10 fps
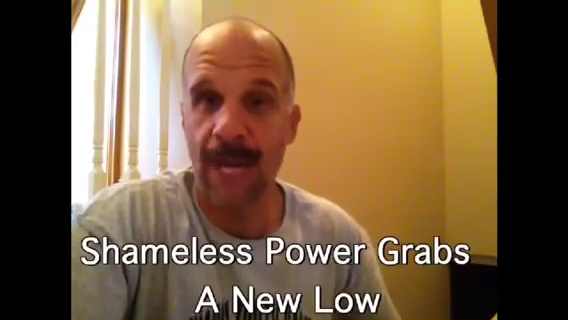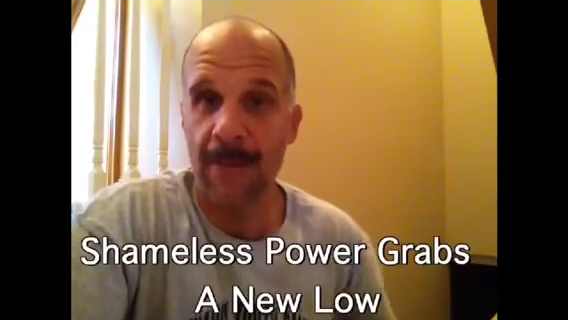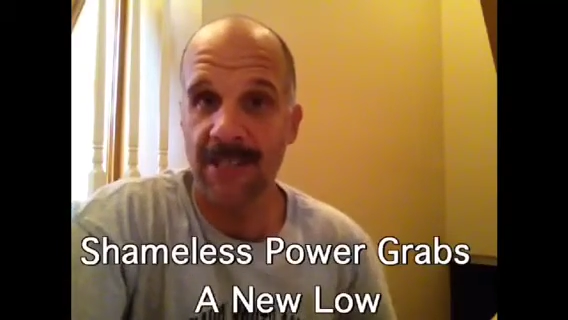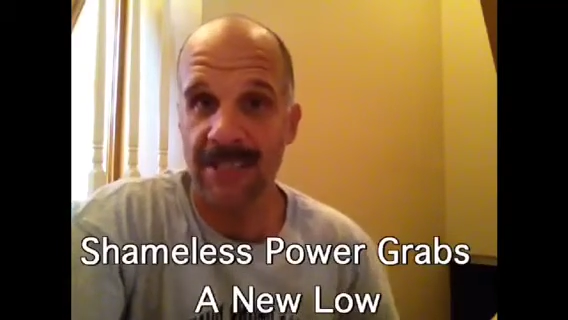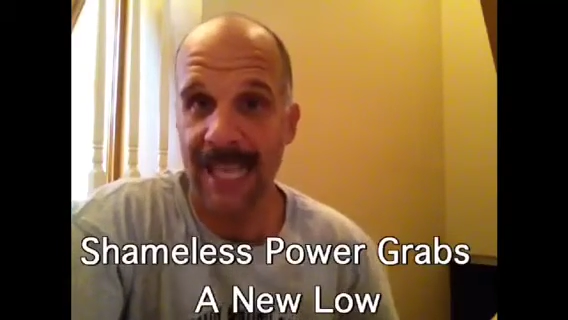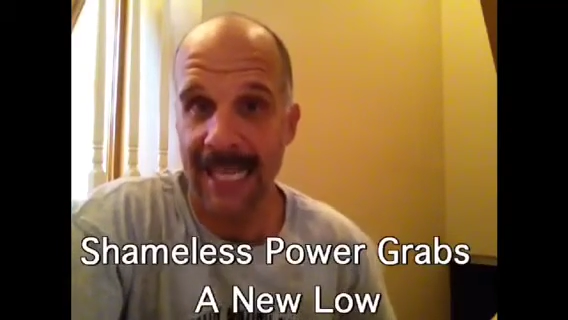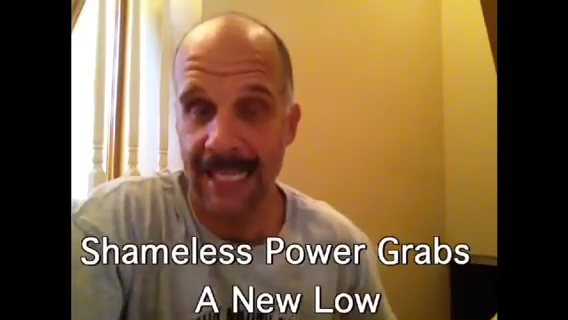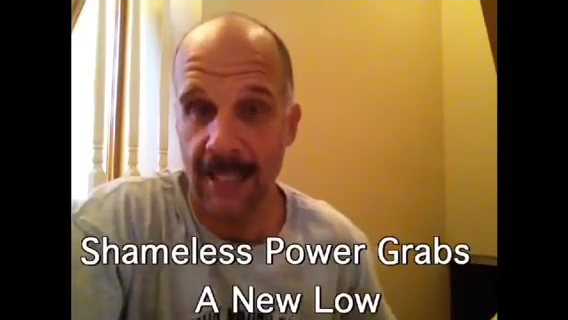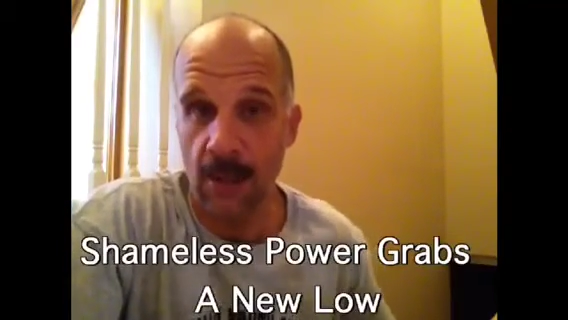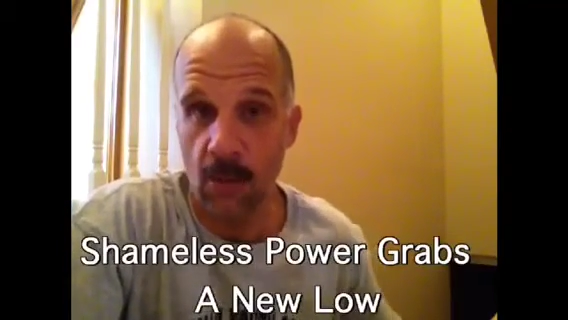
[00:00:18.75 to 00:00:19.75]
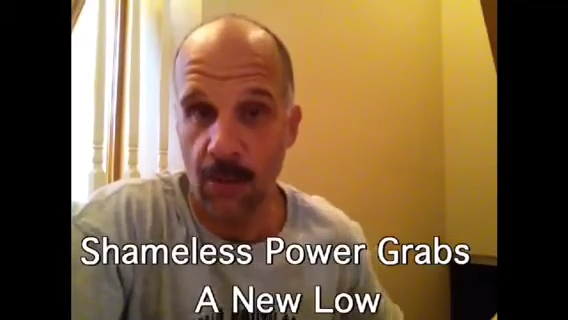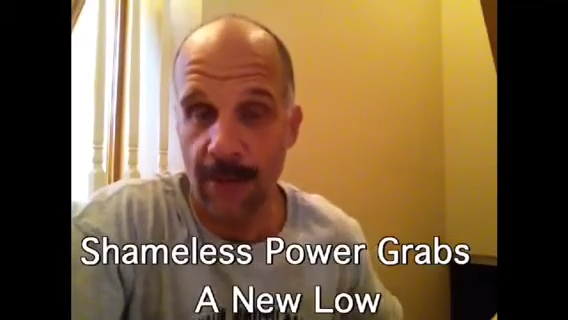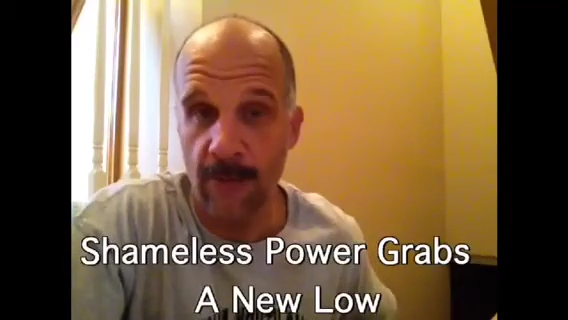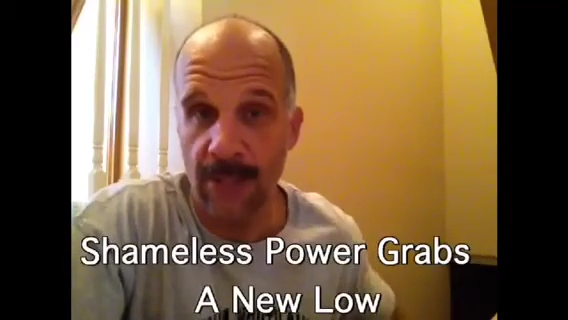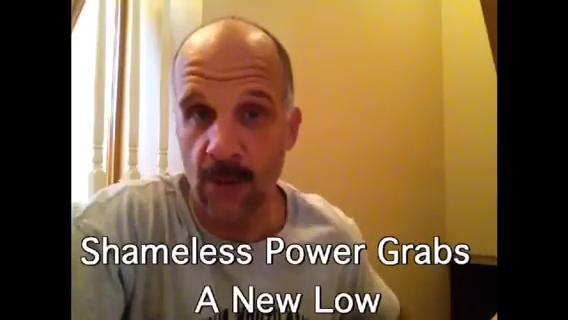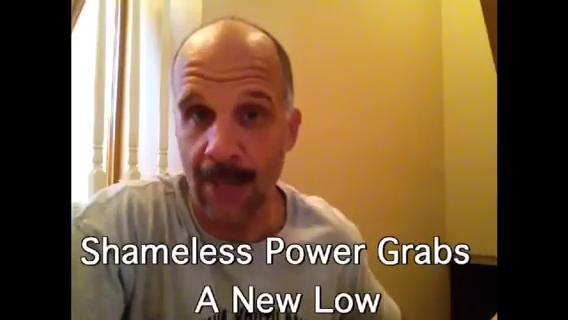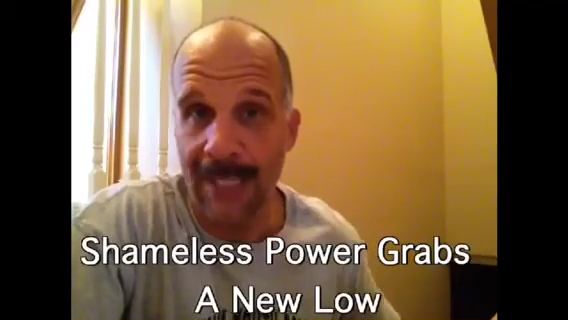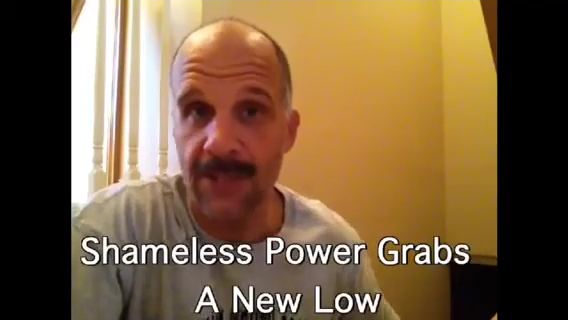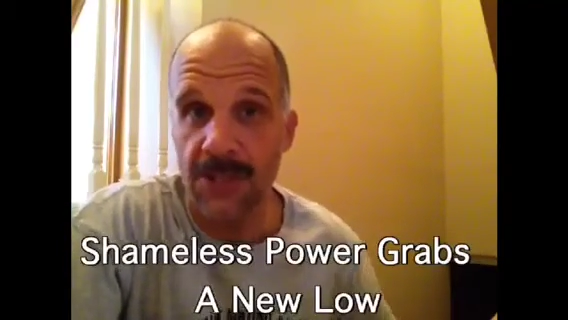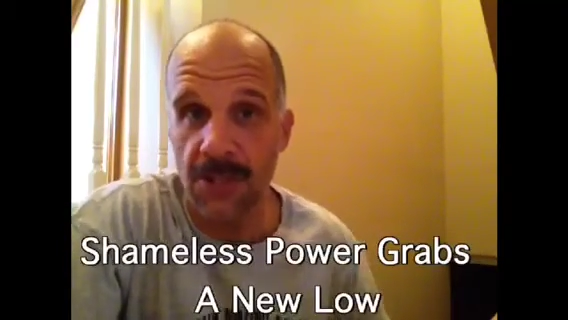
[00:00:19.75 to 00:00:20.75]
Obama sat in Reverend
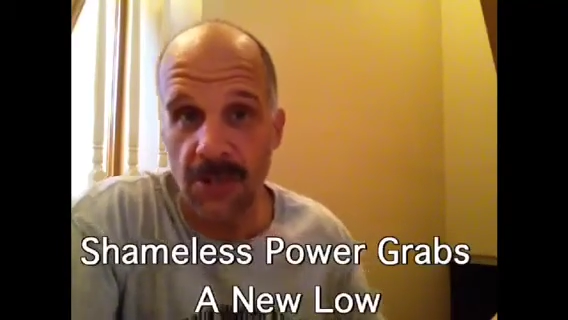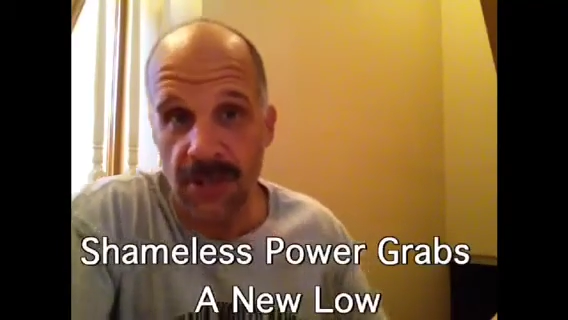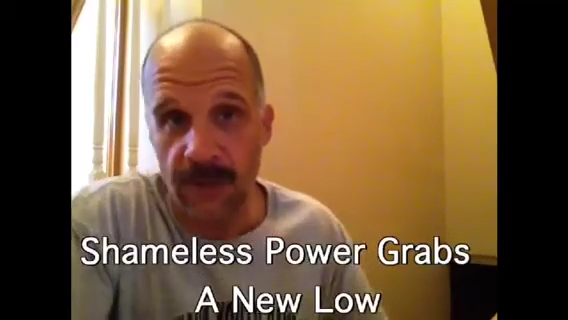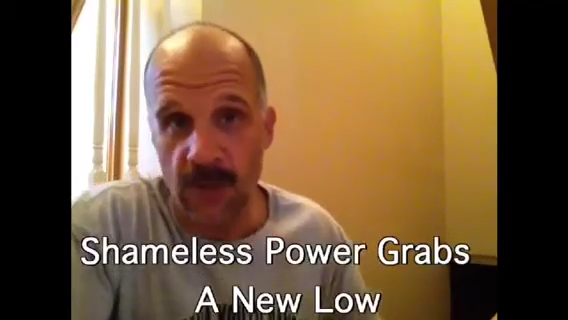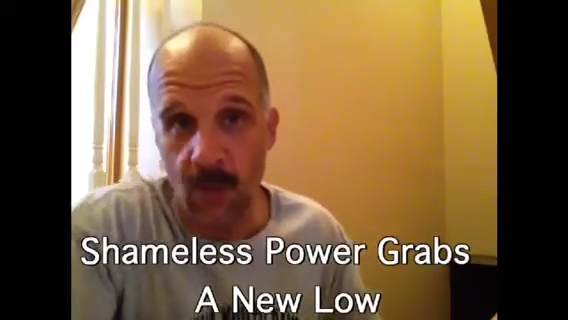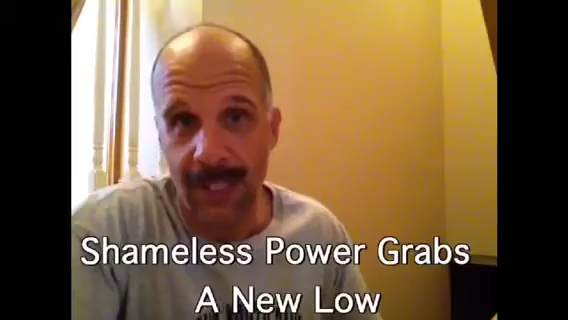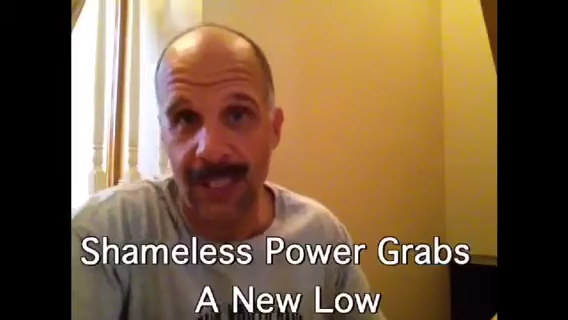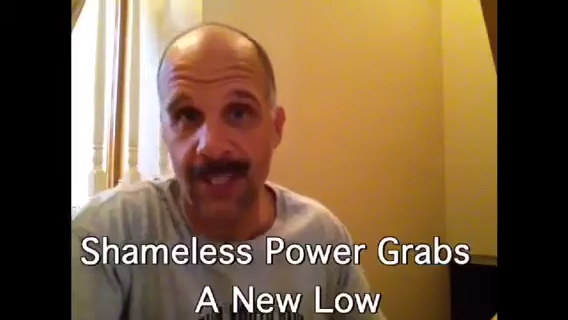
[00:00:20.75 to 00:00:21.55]
Wright's church for 20